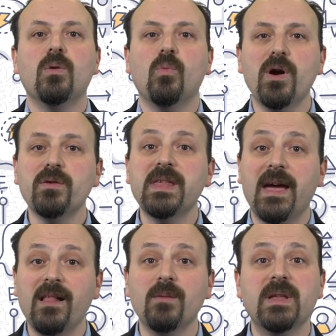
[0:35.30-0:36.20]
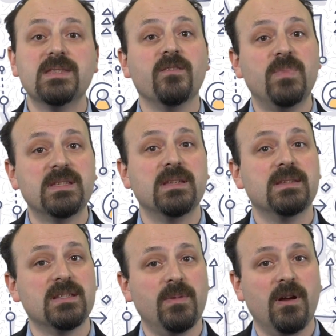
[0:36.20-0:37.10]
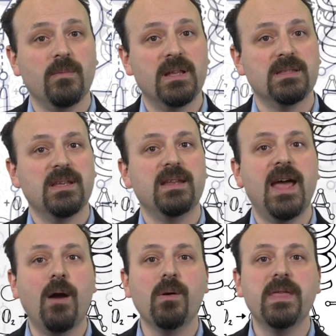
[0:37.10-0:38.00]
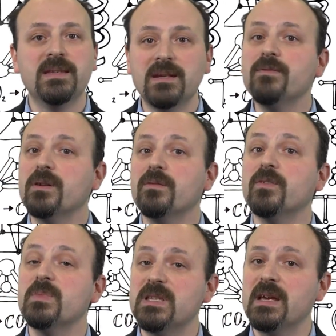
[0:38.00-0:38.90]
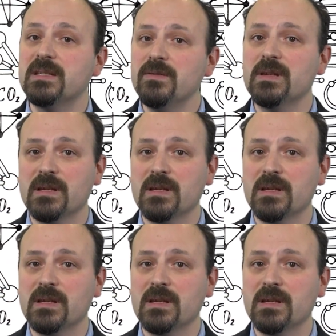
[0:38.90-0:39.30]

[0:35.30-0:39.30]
What are the elements of business experiments, and how are they different from scientific